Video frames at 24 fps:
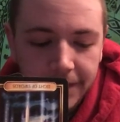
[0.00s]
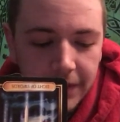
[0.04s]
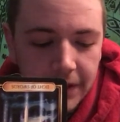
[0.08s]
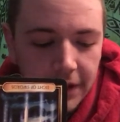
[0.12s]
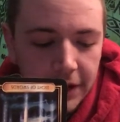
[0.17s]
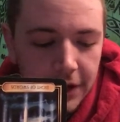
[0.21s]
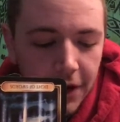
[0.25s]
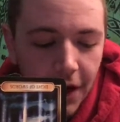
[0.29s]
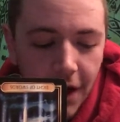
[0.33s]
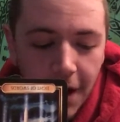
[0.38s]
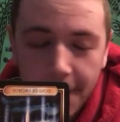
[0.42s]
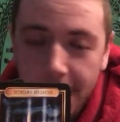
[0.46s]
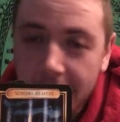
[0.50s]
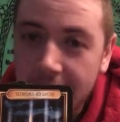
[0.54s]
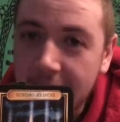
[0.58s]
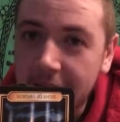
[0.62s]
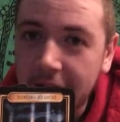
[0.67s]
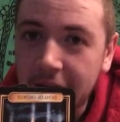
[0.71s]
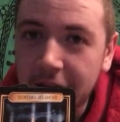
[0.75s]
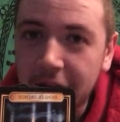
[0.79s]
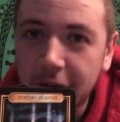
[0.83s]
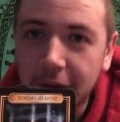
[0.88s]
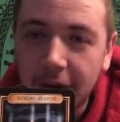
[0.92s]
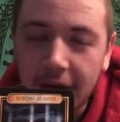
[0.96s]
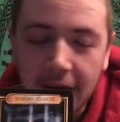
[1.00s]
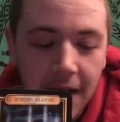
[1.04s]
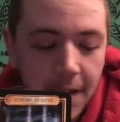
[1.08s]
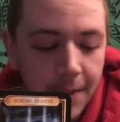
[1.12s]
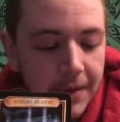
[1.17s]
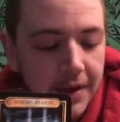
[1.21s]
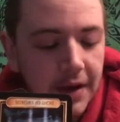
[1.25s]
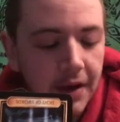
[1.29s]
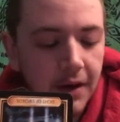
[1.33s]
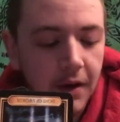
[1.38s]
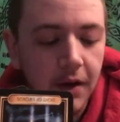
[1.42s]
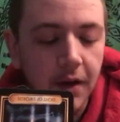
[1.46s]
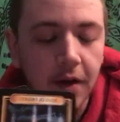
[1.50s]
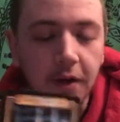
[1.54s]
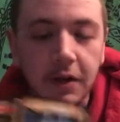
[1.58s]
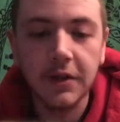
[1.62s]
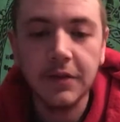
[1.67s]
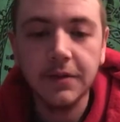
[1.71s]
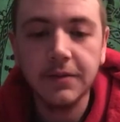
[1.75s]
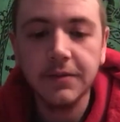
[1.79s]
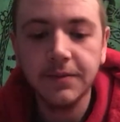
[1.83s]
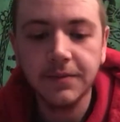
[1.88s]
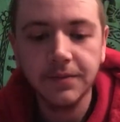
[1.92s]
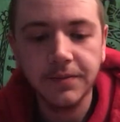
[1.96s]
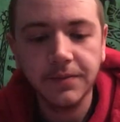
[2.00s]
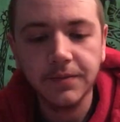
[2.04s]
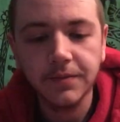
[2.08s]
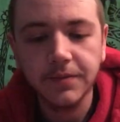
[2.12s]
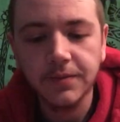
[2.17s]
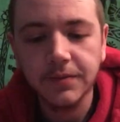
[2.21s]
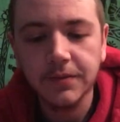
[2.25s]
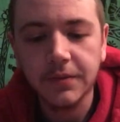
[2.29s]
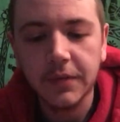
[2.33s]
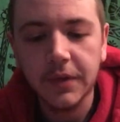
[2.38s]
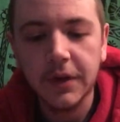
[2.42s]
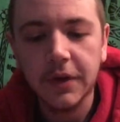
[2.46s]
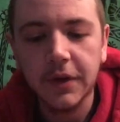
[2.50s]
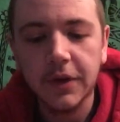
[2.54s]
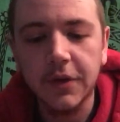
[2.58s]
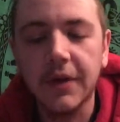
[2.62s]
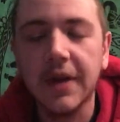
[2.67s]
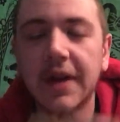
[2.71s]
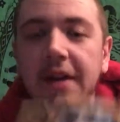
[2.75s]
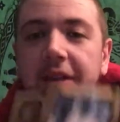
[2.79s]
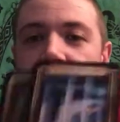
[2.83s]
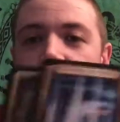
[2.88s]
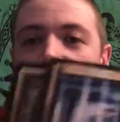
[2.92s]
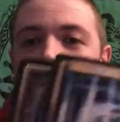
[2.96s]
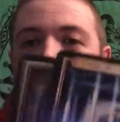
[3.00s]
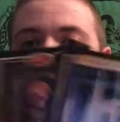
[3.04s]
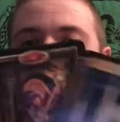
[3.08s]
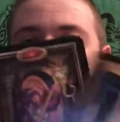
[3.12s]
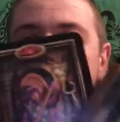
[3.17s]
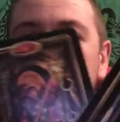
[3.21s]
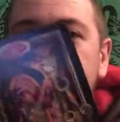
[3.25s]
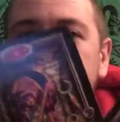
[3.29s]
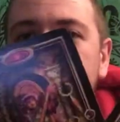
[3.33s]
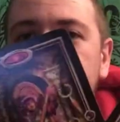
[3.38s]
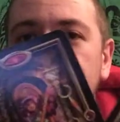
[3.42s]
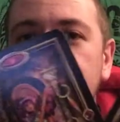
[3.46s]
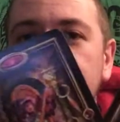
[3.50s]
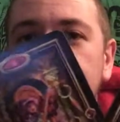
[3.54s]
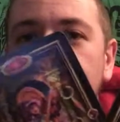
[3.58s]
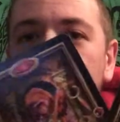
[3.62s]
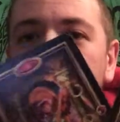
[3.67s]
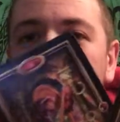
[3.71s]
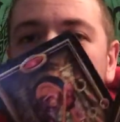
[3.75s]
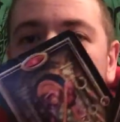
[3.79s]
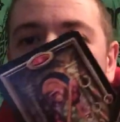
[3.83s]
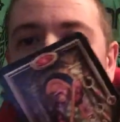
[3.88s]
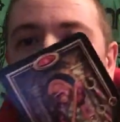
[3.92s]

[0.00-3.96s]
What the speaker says: not making you happy at all. You don't want to